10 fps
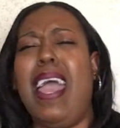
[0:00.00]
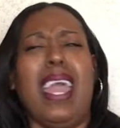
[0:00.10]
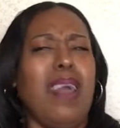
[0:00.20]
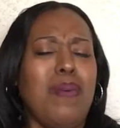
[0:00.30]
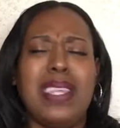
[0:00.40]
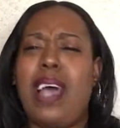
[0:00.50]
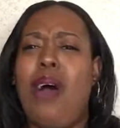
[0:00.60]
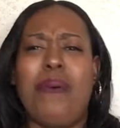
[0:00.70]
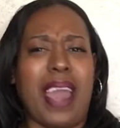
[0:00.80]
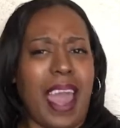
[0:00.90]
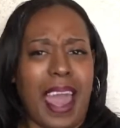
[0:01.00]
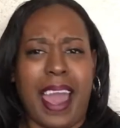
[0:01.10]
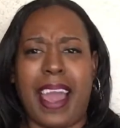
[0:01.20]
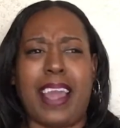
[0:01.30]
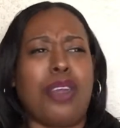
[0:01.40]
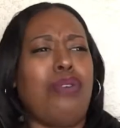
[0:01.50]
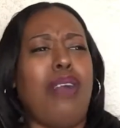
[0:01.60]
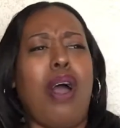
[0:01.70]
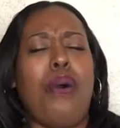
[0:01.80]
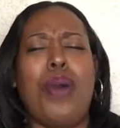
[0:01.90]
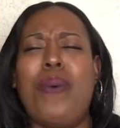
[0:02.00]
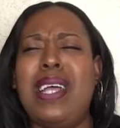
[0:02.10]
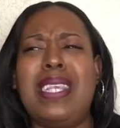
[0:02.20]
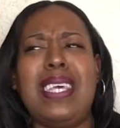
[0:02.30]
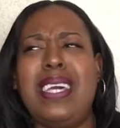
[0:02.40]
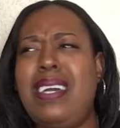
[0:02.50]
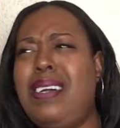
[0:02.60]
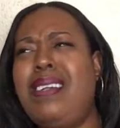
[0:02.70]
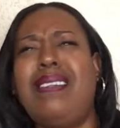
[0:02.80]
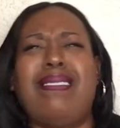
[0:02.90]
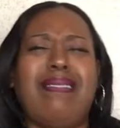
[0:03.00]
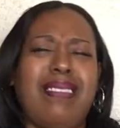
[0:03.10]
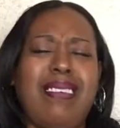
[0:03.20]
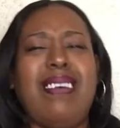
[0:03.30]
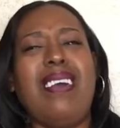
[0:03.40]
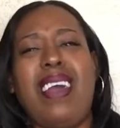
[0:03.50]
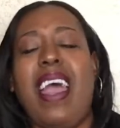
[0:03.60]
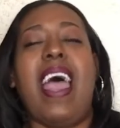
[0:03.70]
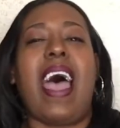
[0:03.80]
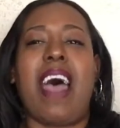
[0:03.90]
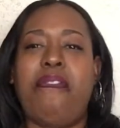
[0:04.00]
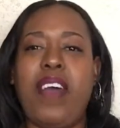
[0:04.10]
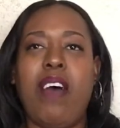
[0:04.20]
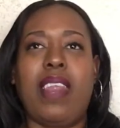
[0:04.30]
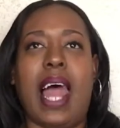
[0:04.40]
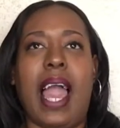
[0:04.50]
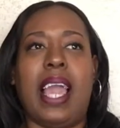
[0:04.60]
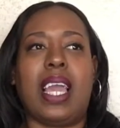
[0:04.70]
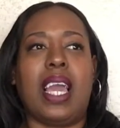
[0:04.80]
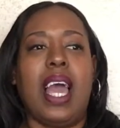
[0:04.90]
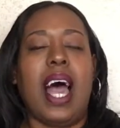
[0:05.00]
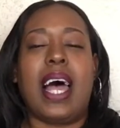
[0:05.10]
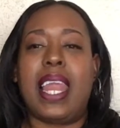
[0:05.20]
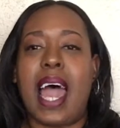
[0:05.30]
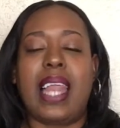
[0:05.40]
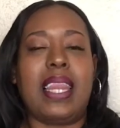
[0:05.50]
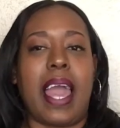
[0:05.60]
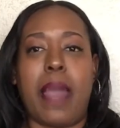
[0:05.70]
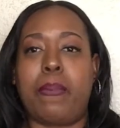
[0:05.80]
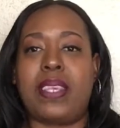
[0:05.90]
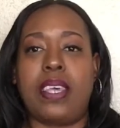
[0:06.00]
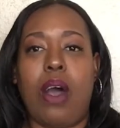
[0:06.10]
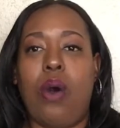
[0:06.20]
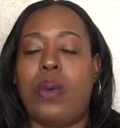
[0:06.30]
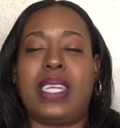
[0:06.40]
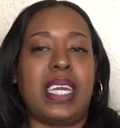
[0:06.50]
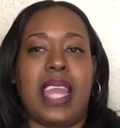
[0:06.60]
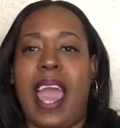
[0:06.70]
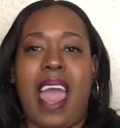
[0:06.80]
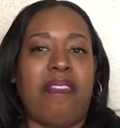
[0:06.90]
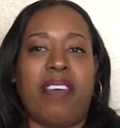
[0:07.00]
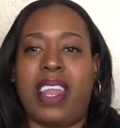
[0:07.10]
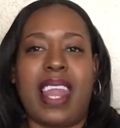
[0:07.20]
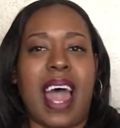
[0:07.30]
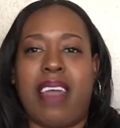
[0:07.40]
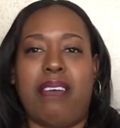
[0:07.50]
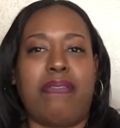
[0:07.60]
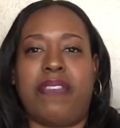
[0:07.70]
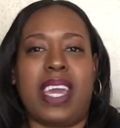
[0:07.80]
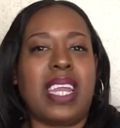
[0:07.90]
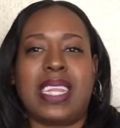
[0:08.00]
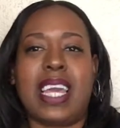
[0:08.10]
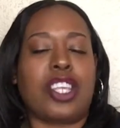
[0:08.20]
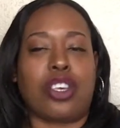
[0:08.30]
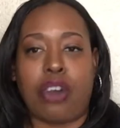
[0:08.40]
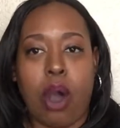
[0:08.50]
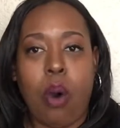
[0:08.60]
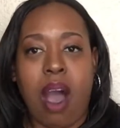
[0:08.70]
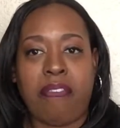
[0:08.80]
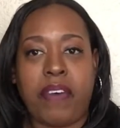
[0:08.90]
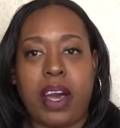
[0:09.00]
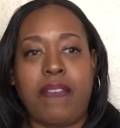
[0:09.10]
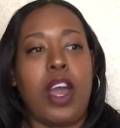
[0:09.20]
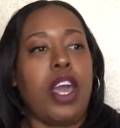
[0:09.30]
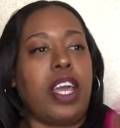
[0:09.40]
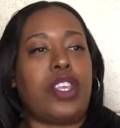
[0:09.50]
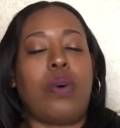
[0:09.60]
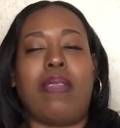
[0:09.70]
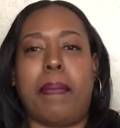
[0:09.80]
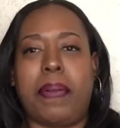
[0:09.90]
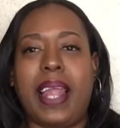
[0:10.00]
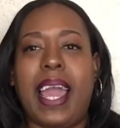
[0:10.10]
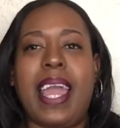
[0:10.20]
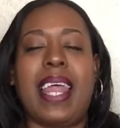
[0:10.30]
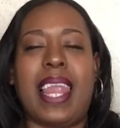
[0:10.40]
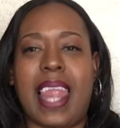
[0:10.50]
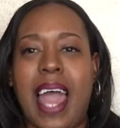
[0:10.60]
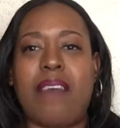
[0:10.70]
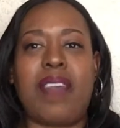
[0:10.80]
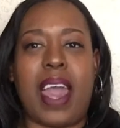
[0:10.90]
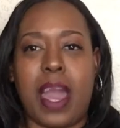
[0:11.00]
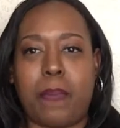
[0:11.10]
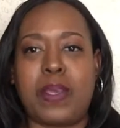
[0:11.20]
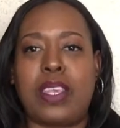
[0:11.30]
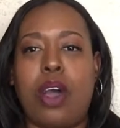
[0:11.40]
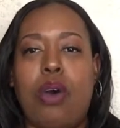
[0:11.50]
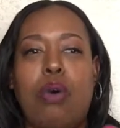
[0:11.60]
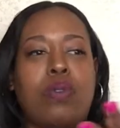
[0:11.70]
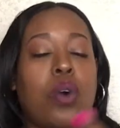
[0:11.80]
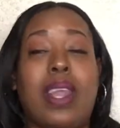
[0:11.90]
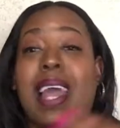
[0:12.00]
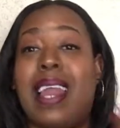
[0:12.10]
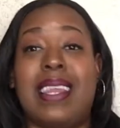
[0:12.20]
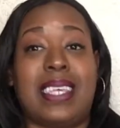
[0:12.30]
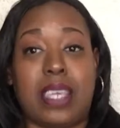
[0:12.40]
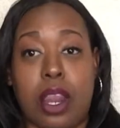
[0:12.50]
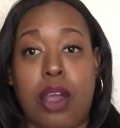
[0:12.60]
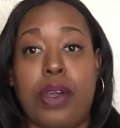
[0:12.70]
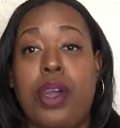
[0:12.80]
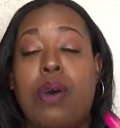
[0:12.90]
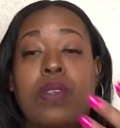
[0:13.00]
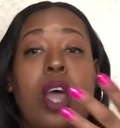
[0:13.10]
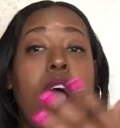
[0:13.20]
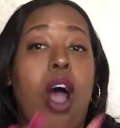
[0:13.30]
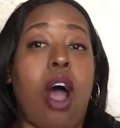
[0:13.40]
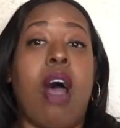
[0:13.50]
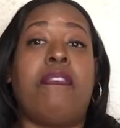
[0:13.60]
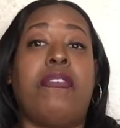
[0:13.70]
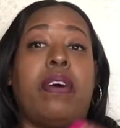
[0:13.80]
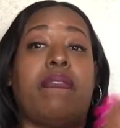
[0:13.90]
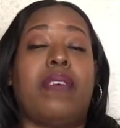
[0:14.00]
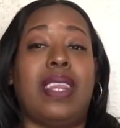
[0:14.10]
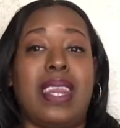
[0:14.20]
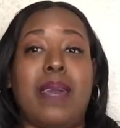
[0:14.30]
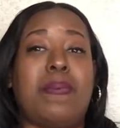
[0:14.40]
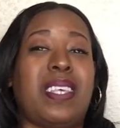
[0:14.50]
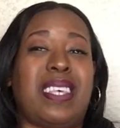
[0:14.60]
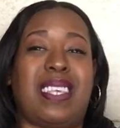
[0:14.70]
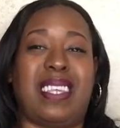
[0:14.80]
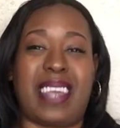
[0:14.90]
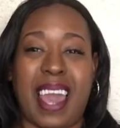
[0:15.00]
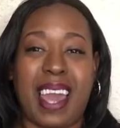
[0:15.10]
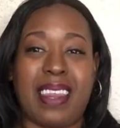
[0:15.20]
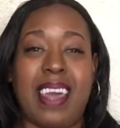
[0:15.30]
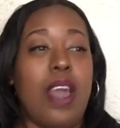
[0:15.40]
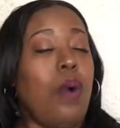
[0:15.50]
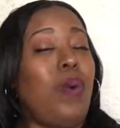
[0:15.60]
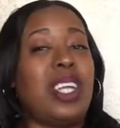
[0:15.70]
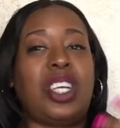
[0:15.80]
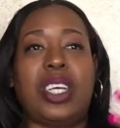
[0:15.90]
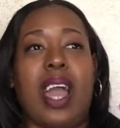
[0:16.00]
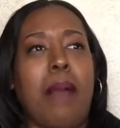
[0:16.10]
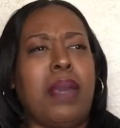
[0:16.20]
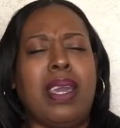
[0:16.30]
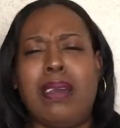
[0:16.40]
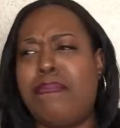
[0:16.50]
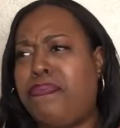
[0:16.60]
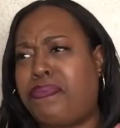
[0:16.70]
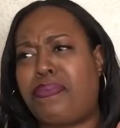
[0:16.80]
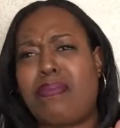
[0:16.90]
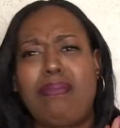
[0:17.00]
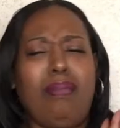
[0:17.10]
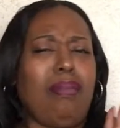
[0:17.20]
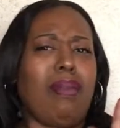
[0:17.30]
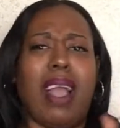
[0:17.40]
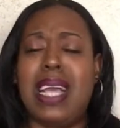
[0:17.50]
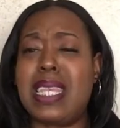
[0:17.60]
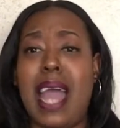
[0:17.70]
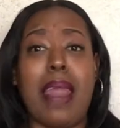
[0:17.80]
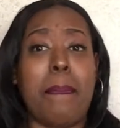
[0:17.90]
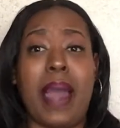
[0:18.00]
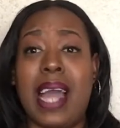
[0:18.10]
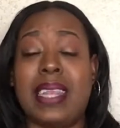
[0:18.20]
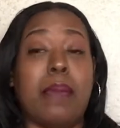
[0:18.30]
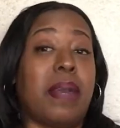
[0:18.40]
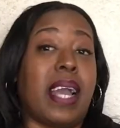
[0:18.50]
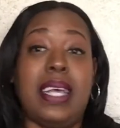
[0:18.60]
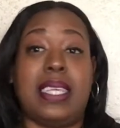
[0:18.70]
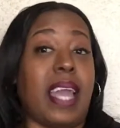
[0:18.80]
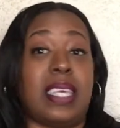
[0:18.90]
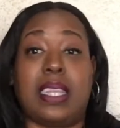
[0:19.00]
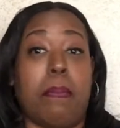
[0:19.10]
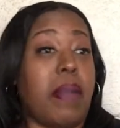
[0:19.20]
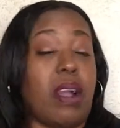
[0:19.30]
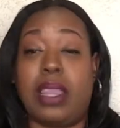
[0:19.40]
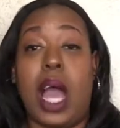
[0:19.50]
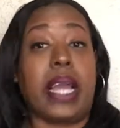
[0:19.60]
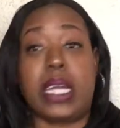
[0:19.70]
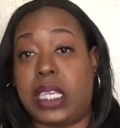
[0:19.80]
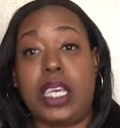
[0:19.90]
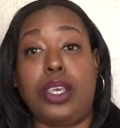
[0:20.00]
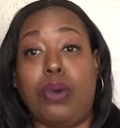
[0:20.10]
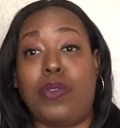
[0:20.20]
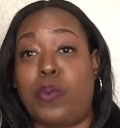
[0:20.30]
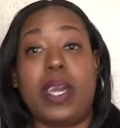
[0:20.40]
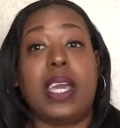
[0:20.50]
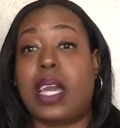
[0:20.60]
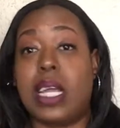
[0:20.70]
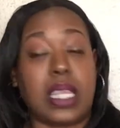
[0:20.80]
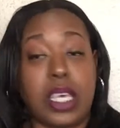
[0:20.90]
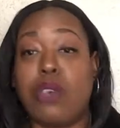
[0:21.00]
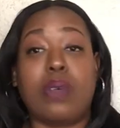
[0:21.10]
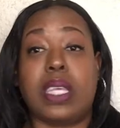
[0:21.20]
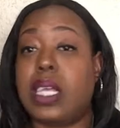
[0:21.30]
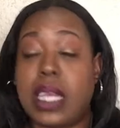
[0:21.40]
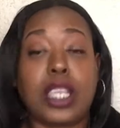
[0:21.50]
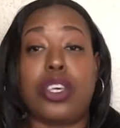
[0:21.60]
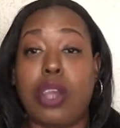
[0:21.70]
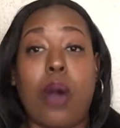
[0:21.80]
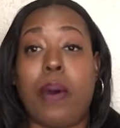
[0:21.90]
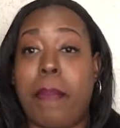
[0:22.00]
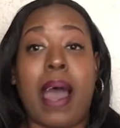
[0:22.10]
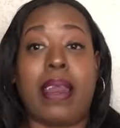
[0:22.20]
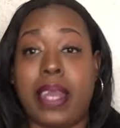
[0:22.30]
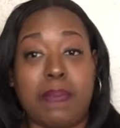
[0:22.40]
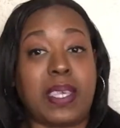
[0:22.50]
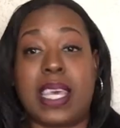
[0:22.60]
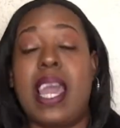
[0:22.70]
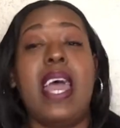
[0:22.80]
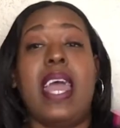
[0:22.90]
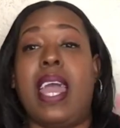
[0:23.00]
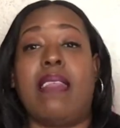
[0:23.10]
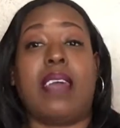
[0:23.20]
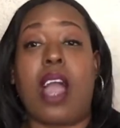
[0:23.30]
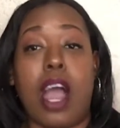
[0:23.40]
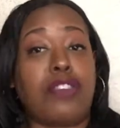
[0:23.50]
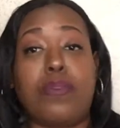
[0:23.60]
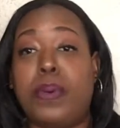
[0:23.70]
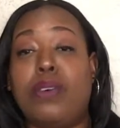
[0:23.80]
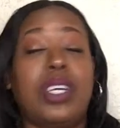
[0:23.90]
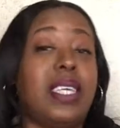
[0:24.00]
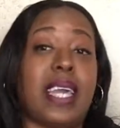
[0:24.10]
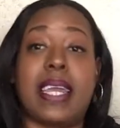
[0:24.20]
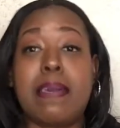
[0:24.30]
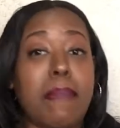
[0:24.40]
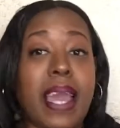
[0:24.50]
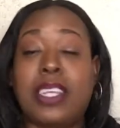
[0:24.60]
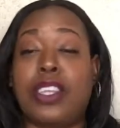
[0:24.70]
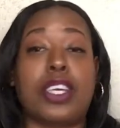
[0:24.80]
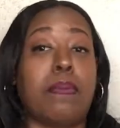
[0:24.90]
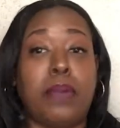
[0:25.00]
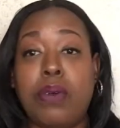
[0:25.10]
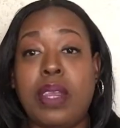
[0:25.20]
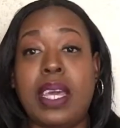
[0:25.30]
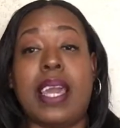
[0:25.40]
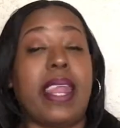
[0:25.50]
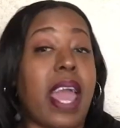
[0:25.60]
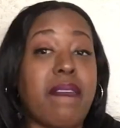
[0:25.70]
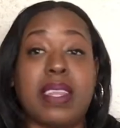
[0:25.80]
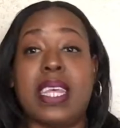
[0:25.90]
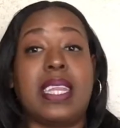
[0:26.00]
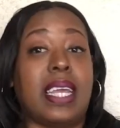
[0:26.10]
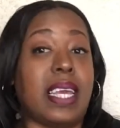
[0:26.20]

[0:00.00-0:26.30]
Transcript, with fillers: it was okay you know it wasn't uh, i felt like a lot of the episode didn't have a lot of anything to go off of and so they played a lot of the episodes or a lot of the scenarios off of Nipsey's death which I mean it's not a bad thing because yes the marathon continues we continuously need to know about Nipsey and the contributions that he made to the community and everything that